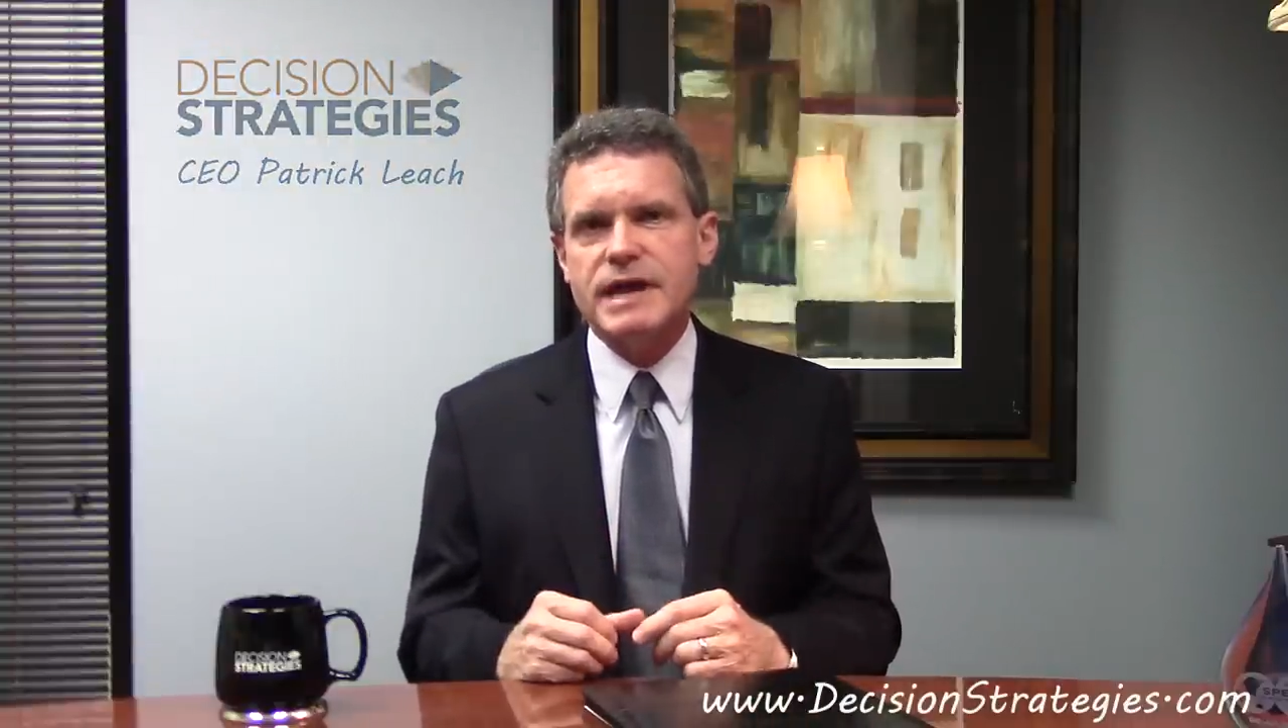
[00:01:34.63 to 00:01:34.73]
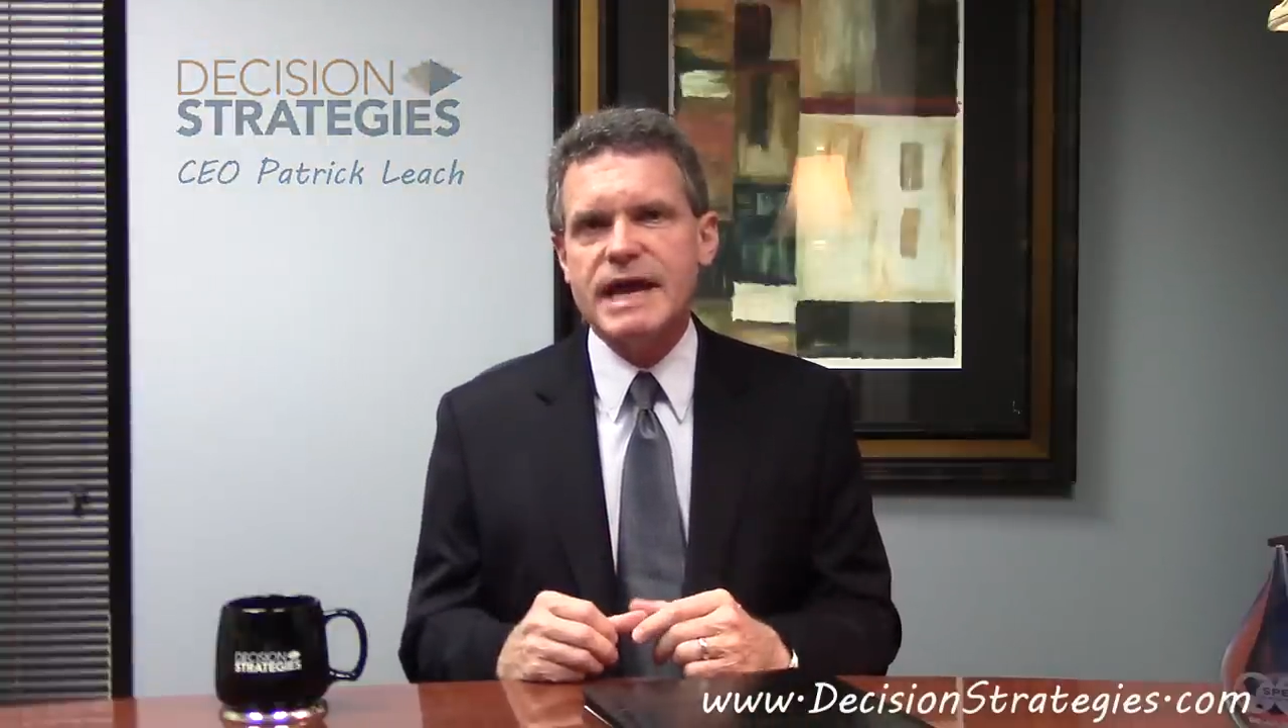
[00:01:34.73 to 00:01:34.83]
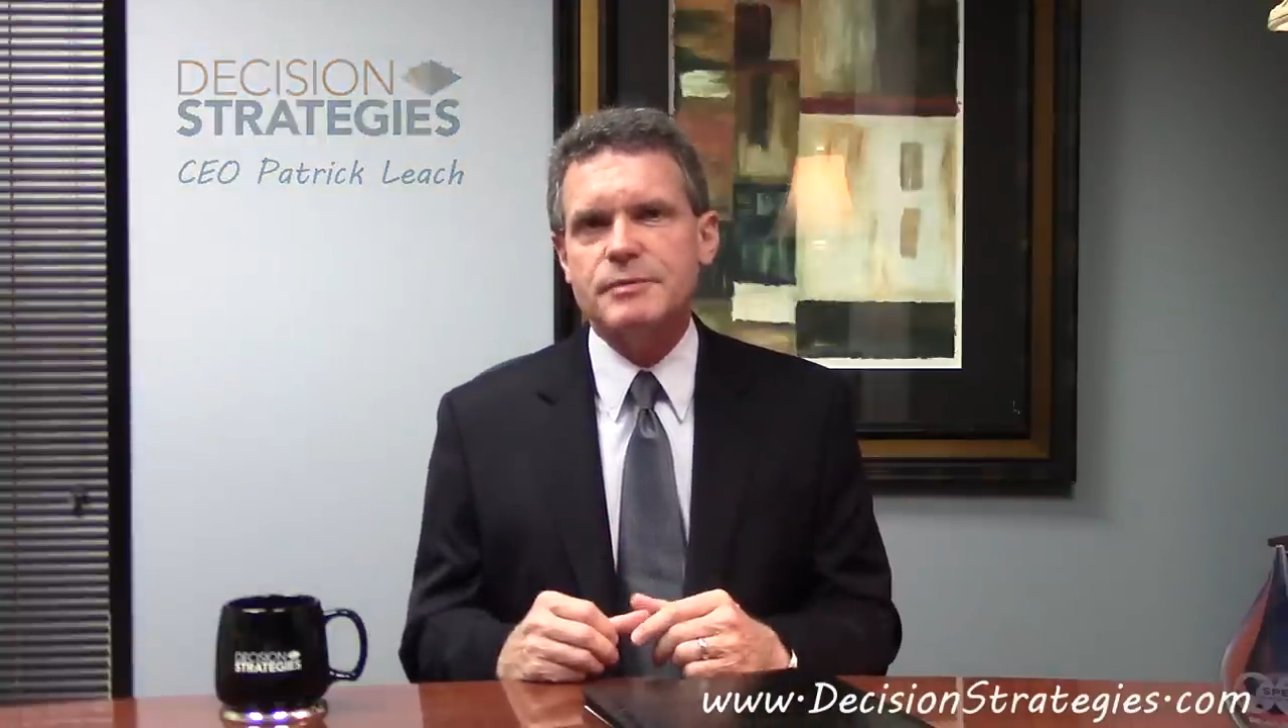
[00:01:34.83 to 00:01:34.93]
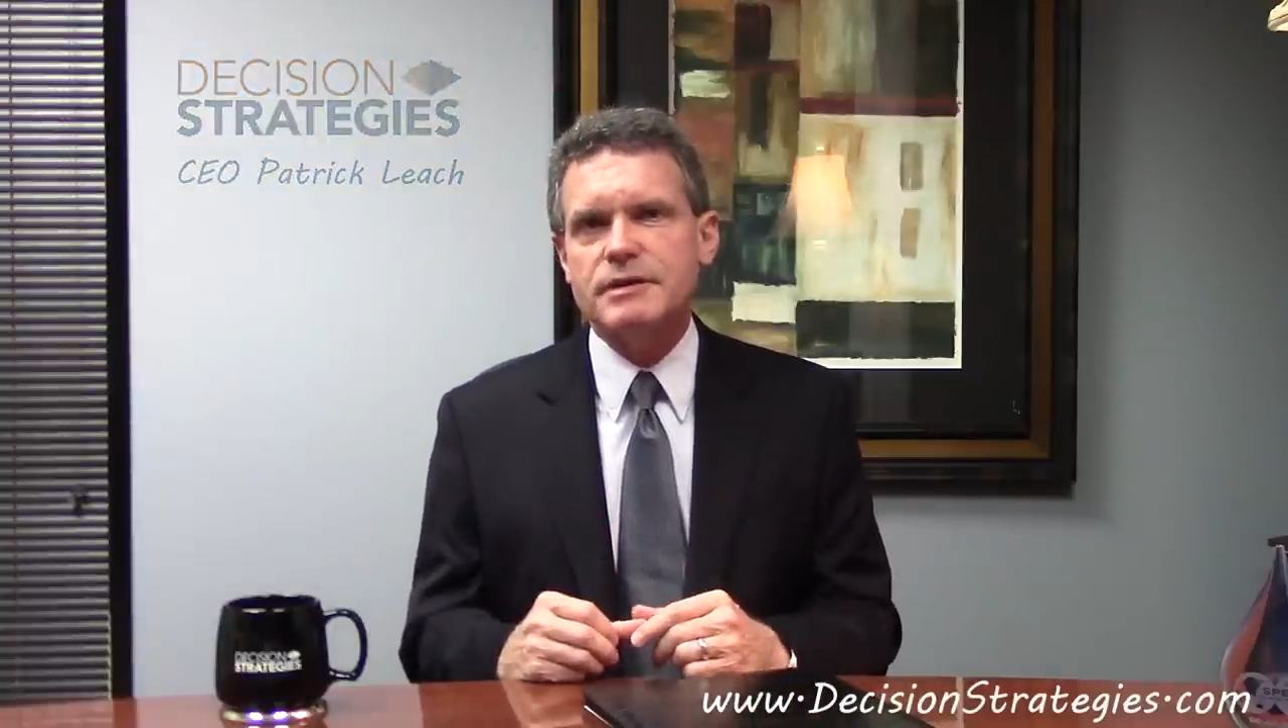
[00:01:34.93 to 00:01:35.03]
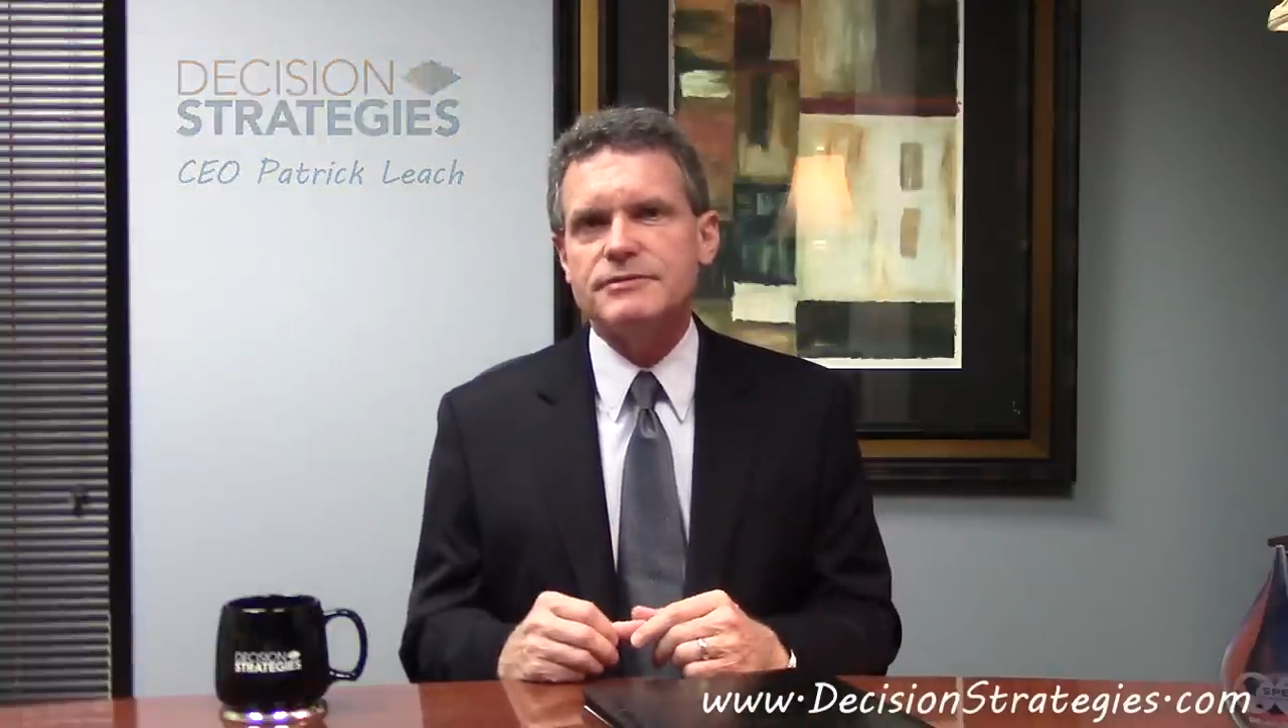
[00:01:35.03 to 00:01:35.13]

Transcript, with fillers: capital